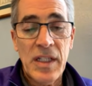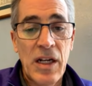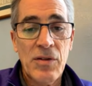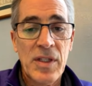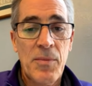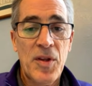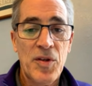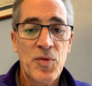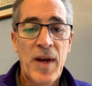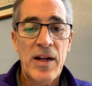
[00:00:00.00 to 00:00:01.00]
you know, some of
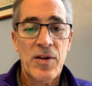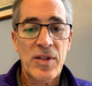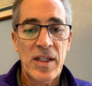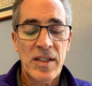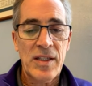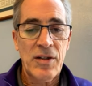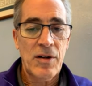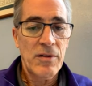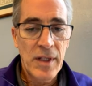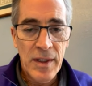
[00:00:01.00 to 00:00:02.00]
those records that
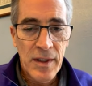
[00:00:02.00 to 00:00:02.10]
still